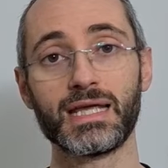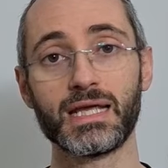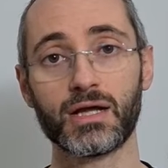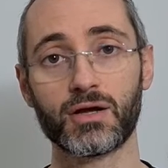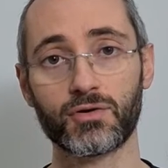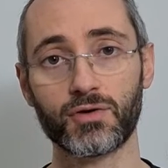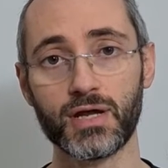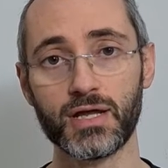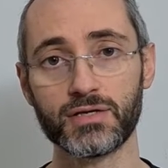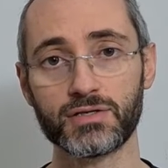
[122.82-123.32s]

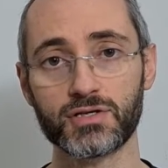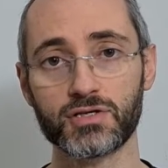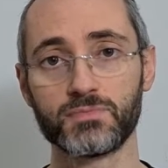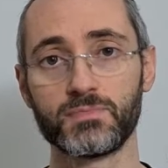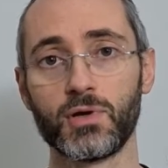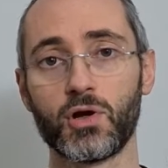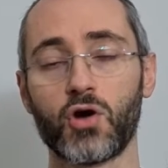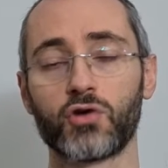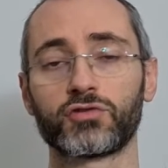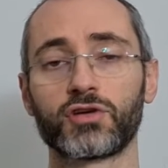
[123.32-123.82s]
increases
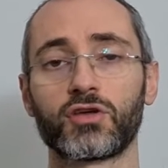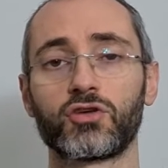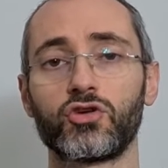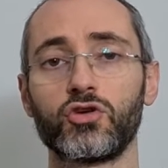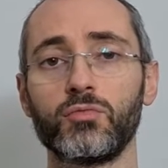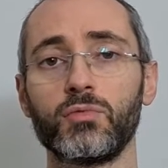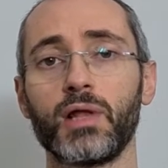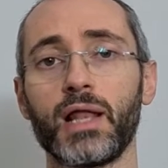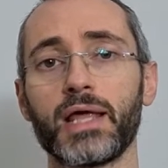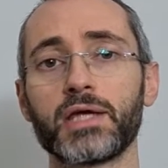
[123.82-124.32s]
because
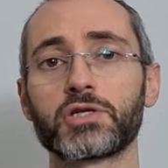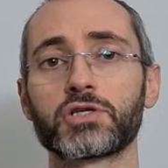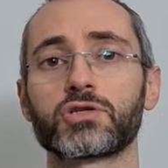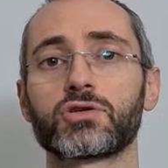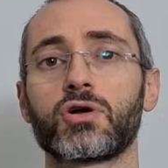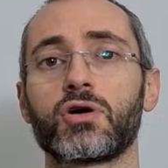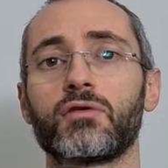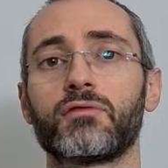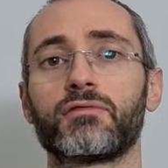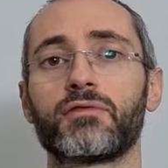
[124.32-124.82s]

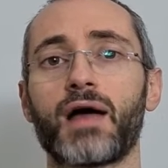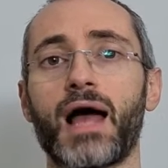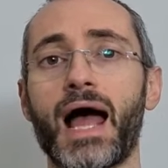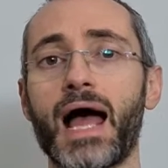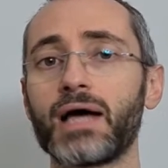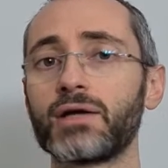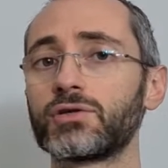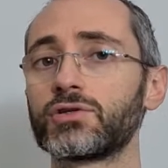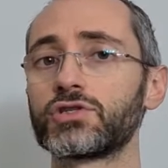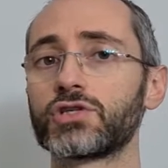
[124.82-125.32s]
accumulation of
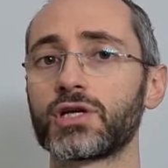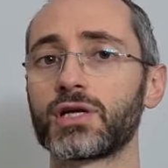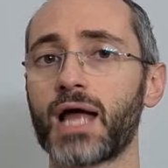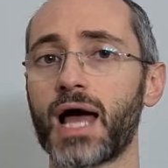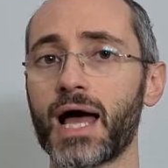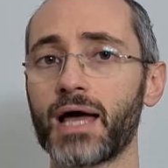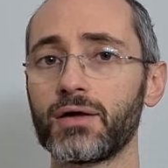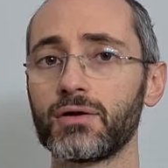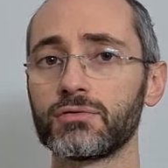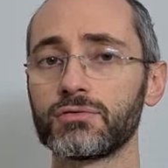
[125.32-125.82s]
hydrogen
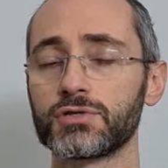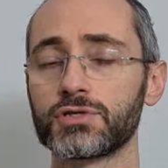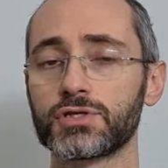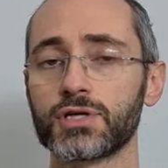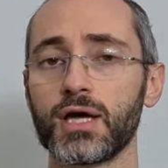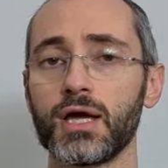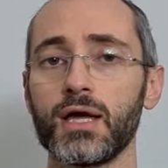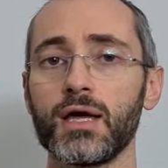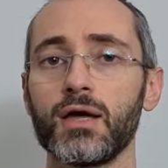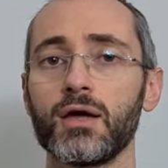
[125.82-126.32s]

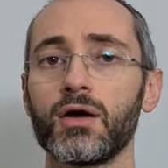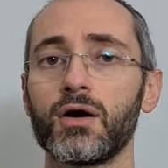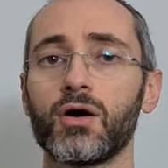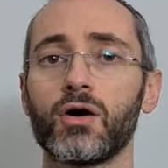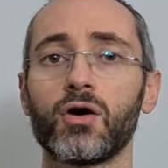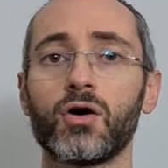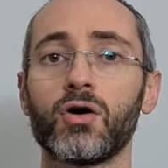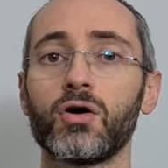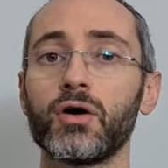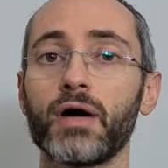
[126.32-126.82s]
ions,
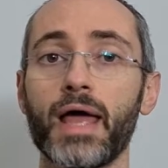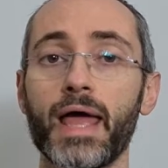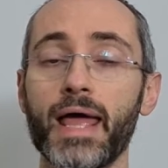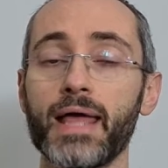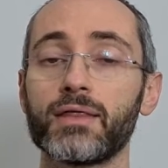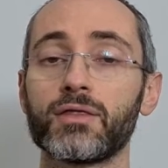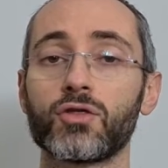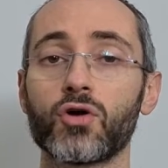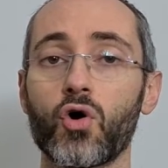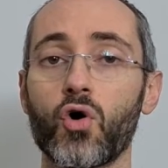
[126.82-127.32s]
or
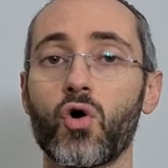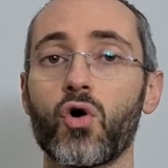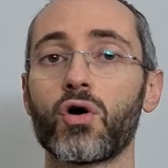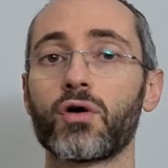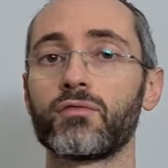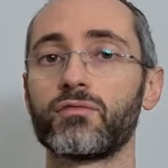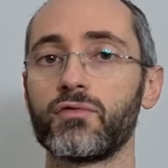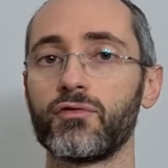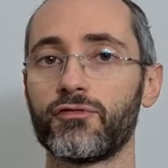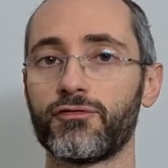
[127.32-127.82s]

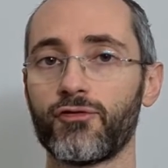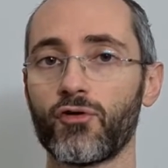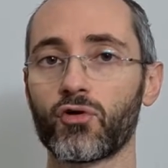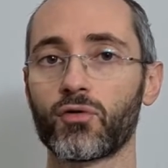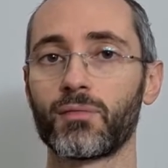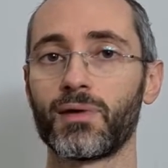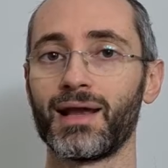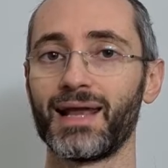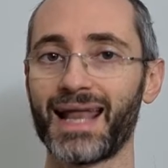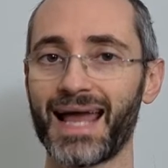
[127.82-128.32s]
we
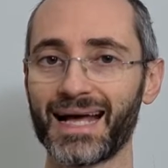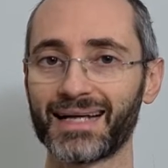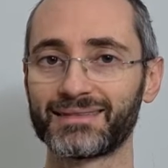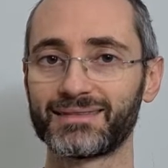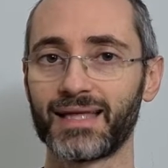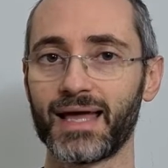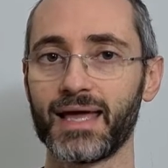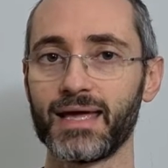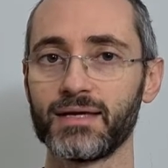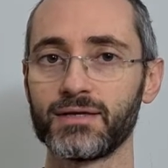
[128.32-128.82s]
form
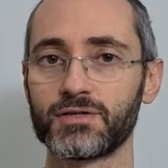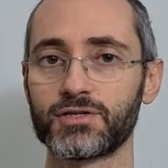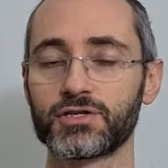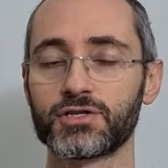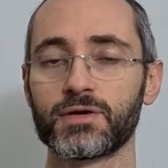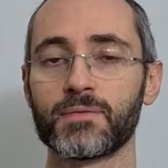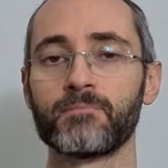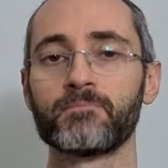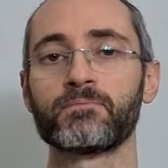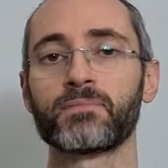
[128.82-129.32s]

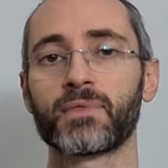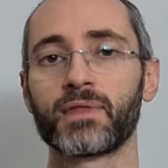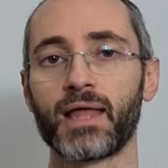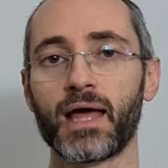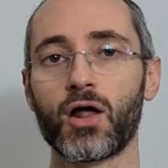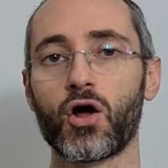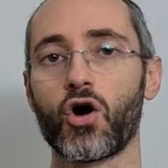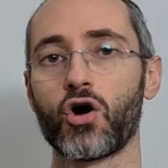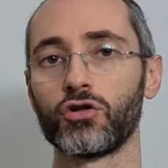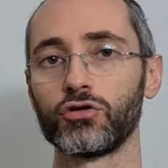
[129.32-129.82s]
lactates
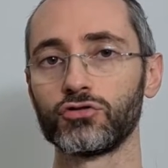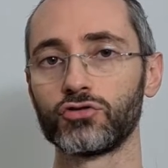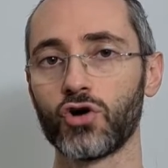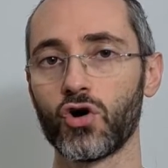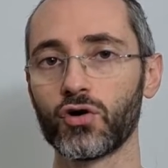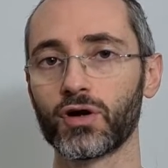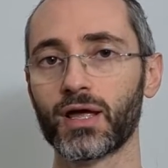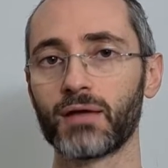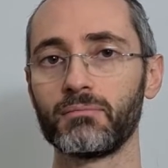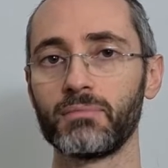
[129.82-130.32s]
that,
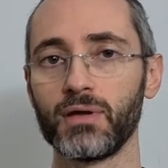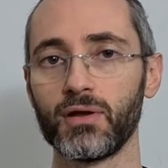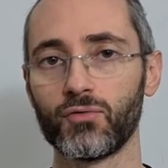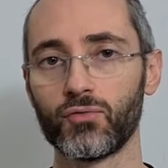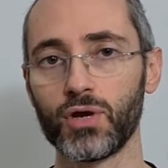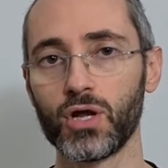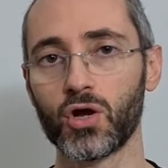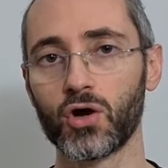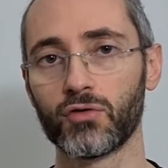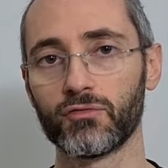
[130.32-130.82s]
although can be
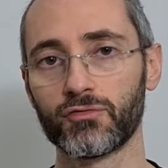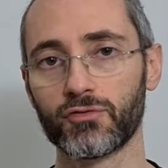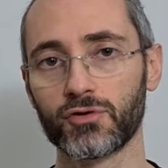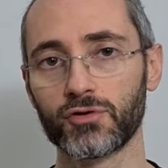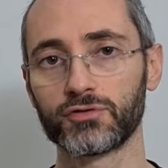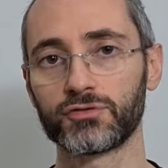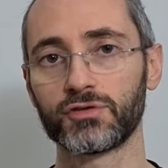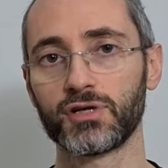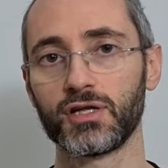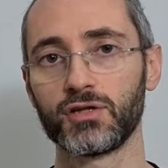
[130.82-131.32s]

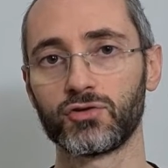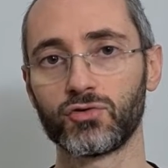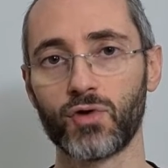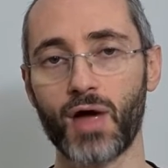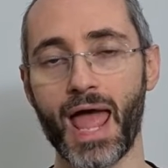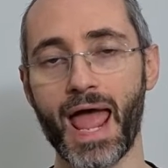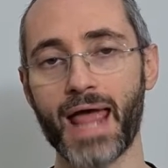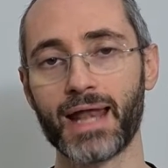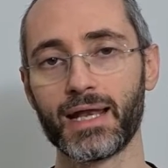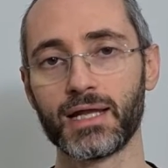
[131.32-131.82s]
reconverted
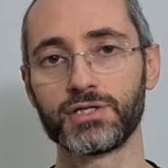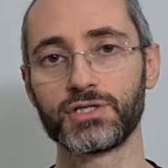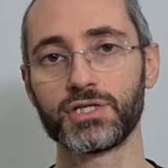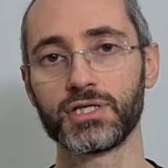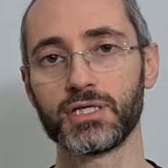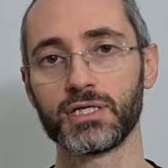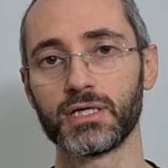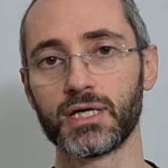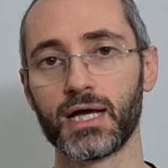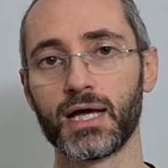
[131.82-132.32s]
into
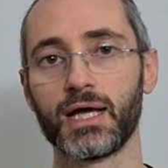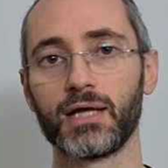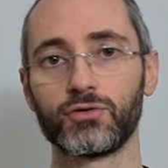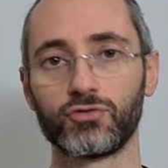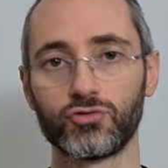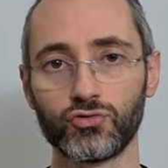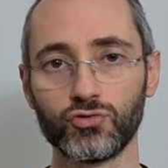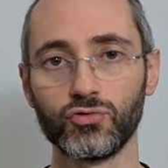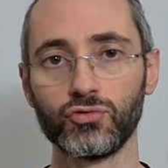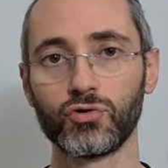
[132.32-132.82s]
energy
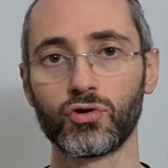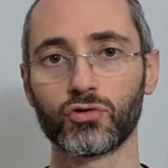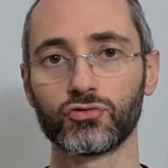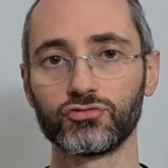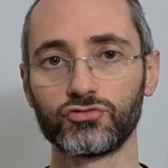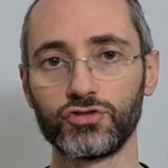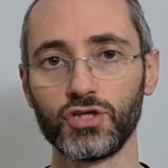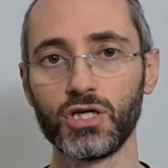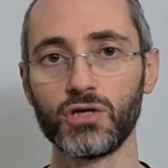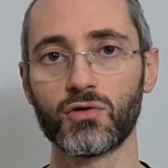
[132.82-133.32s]
to
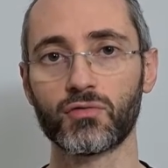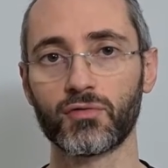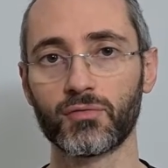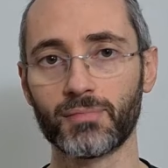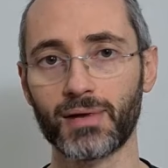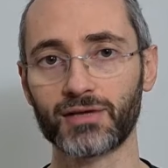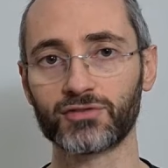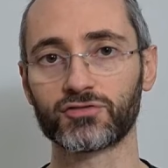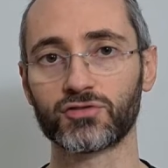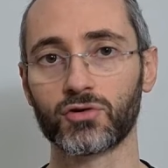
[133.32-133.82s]
continue a
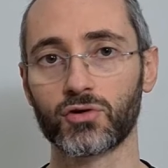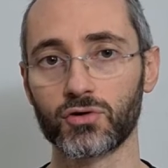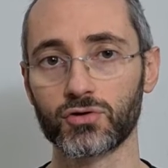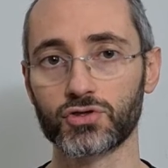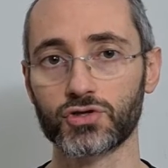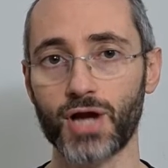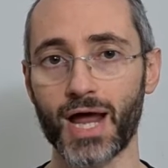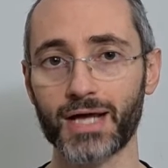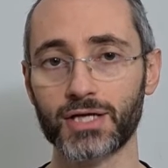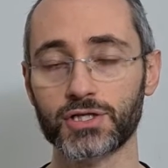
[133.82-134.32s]
muscle
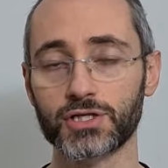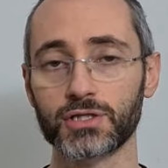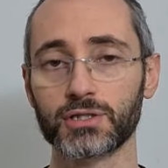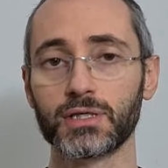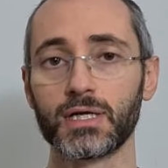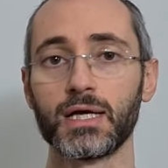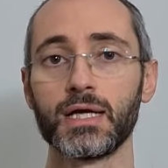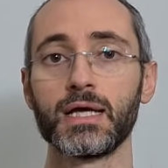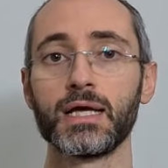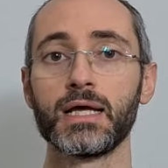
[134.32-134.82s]

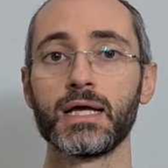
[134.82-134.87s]
contraction,